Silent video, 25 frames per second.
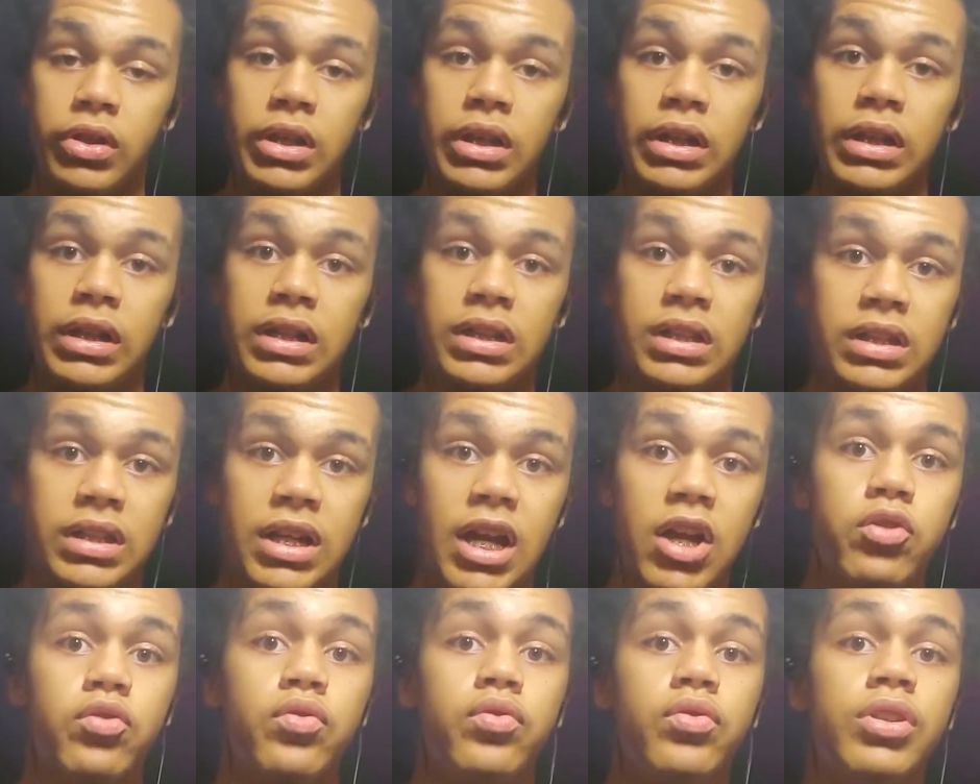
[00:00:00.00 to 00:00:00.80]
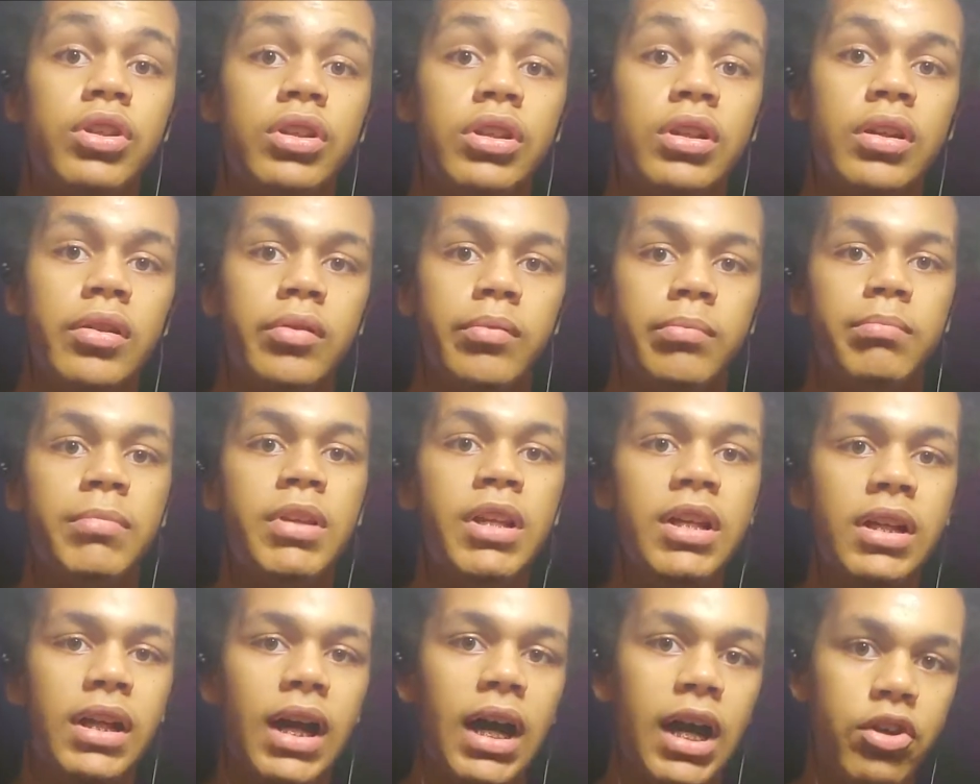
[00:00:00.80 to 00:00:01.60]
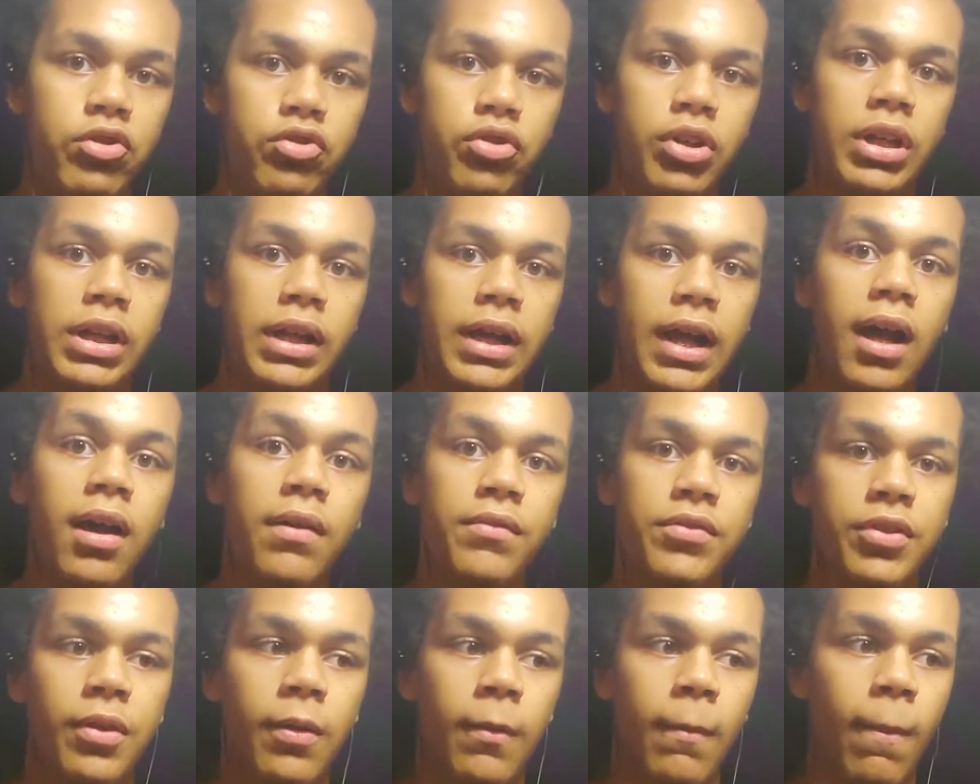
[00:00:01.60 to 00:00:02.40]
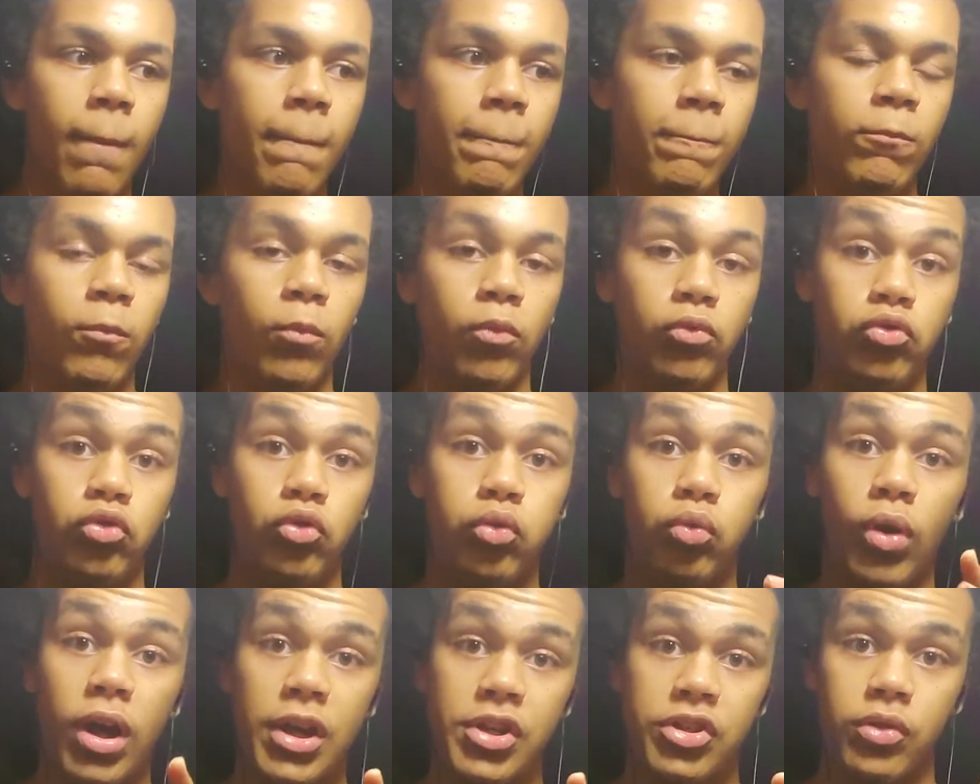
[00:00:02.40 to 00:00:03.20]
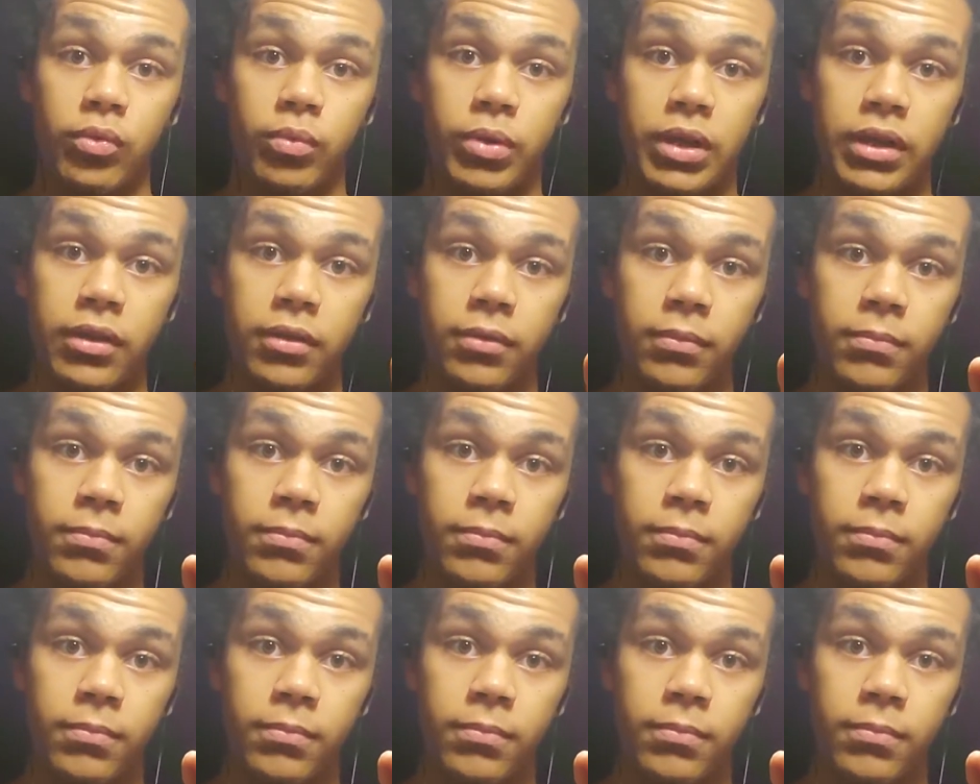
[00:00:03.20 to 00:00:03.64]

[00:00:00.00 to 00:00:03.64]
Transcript: Because a natural, I train calves twice a week.